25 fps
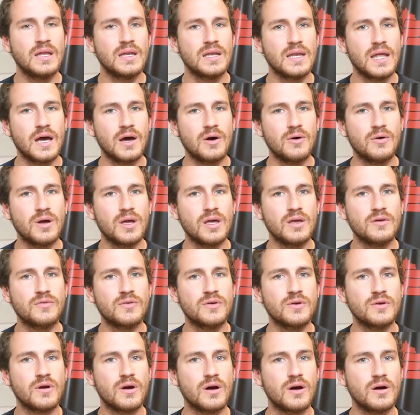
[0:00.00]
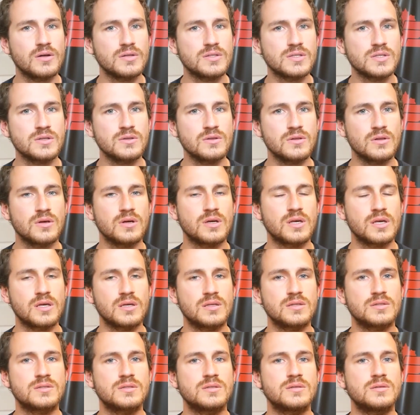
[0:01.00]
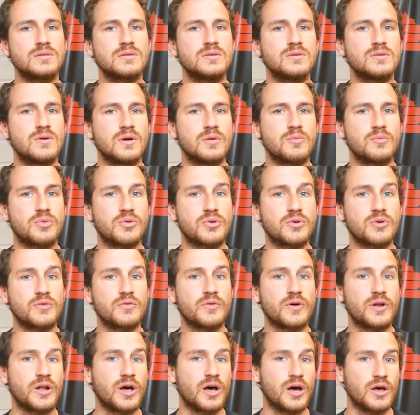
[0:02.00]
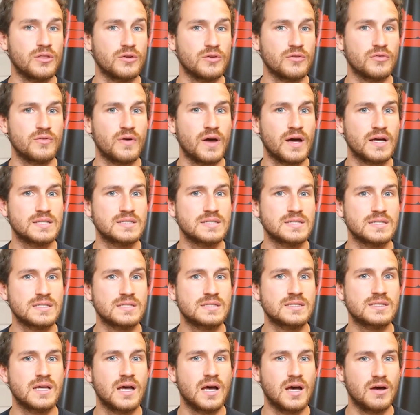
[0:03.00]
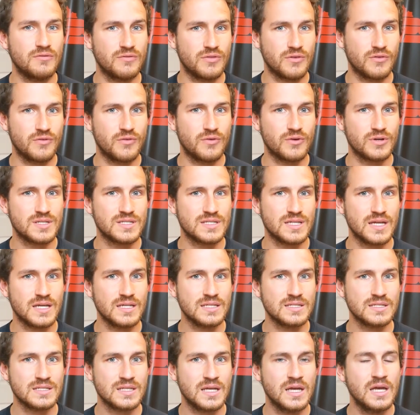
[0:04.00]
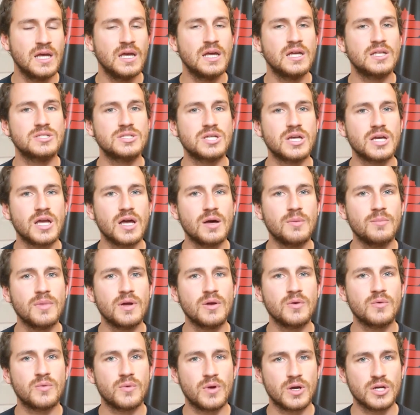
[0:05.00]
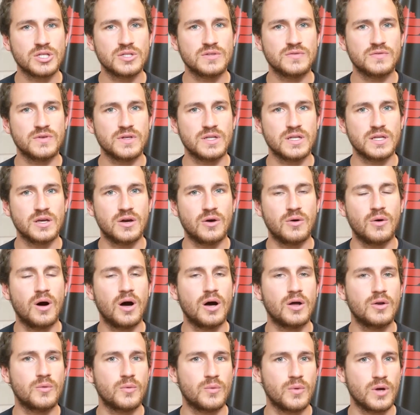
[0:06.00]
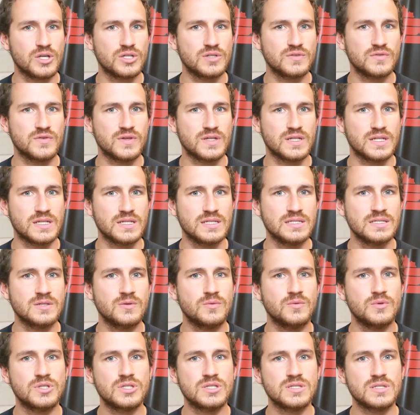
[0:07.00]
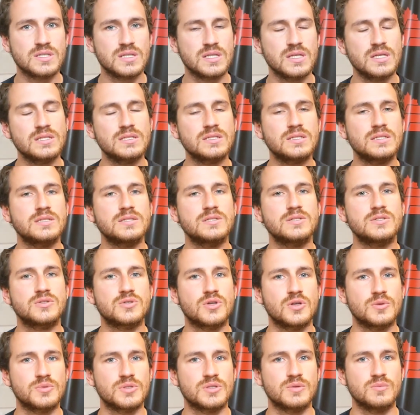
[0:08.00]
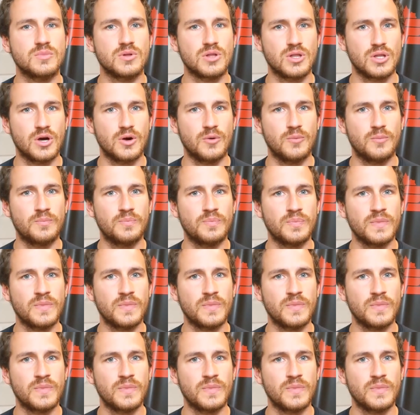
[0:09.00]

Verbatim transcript: Now, if you're also looking to improve on other facets of the force test, check out my Rush video on Rush Fitness, which is linked in the description below.